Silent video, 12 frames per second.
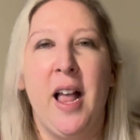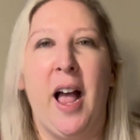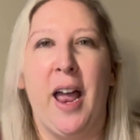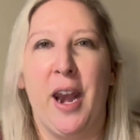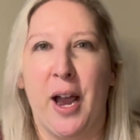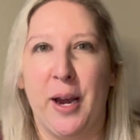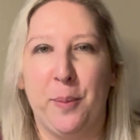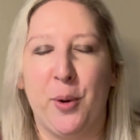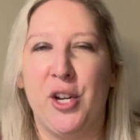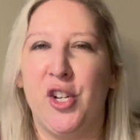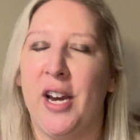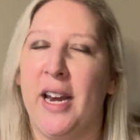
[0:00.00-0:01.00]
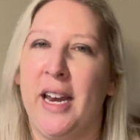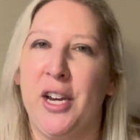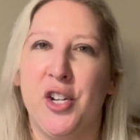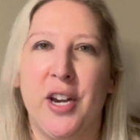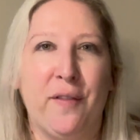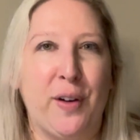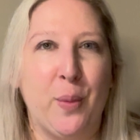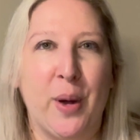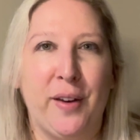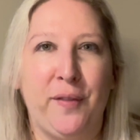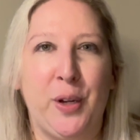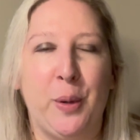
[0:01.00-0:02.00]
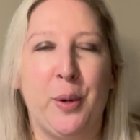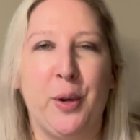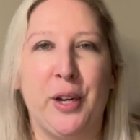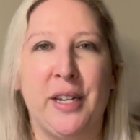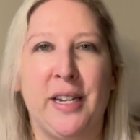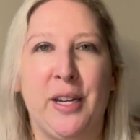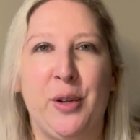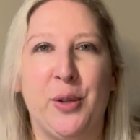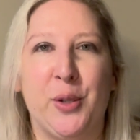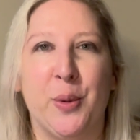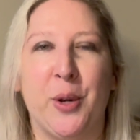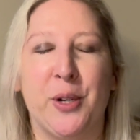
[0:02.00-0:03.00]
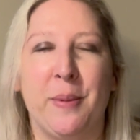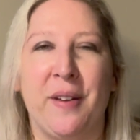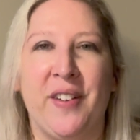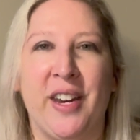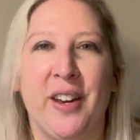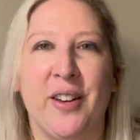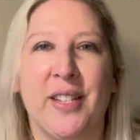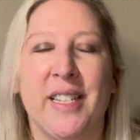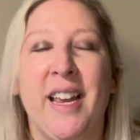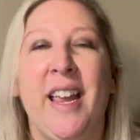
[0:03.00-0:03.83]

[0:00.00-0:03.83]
And I appreciate each and every one of you who continues to watch my videos.